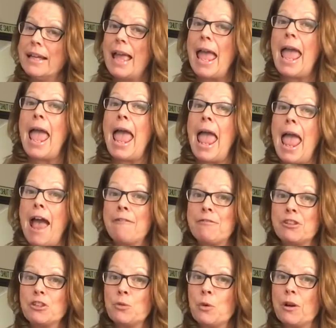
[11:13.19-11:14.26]
half the
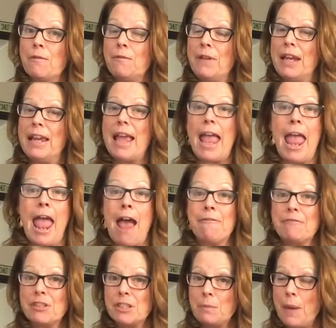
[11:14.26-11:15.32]
square feet, half the
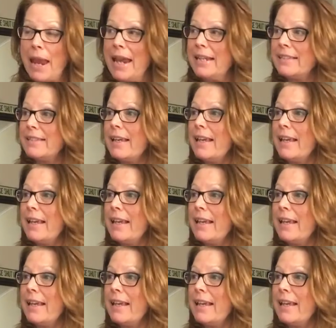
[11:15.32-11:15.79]
space,